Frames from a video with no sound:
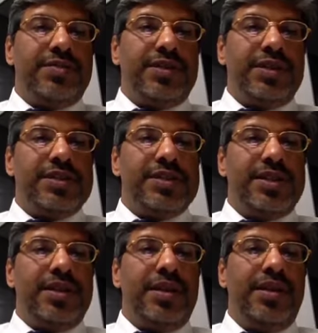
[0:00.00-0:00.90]
to
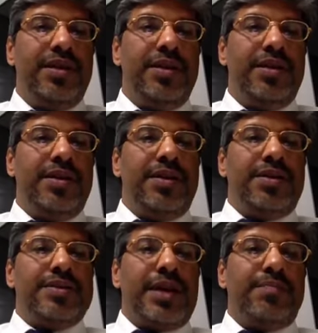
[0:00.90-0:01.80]
understand the
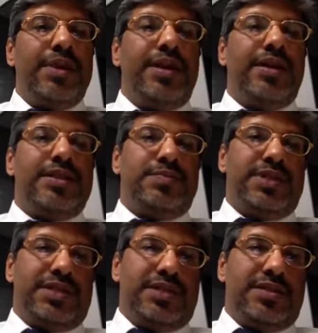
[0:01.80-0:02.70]
sampling
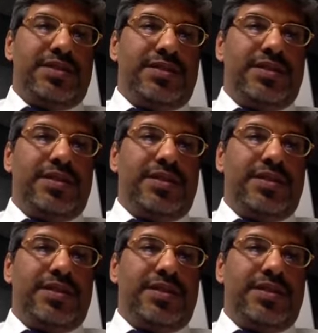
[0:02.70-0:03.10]
aspects.